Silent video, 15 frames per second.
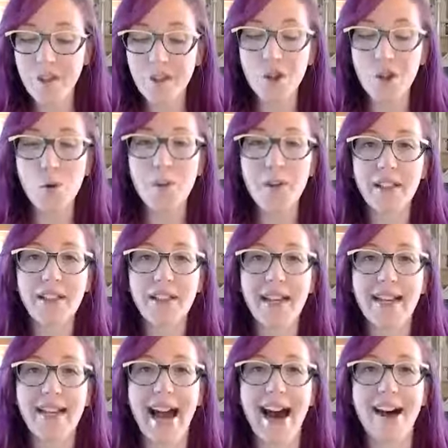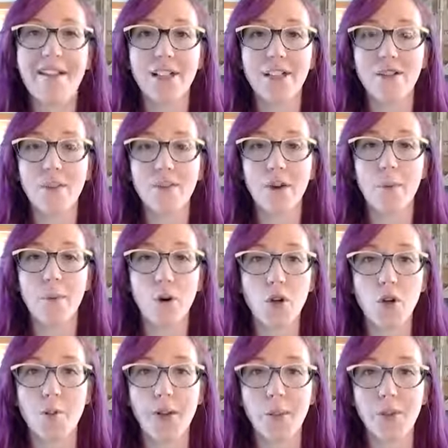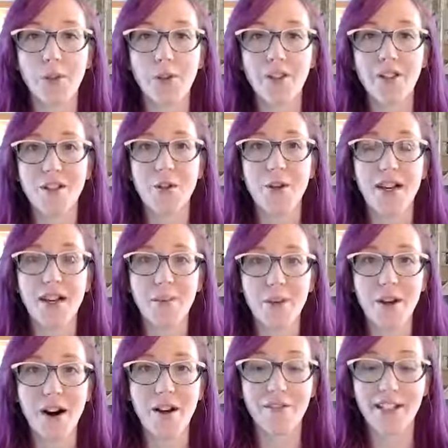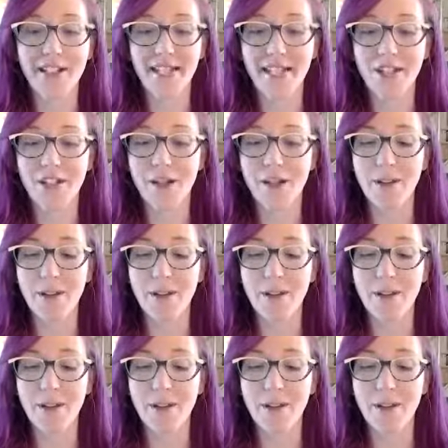don't really like having to approach people and strike up a conversation.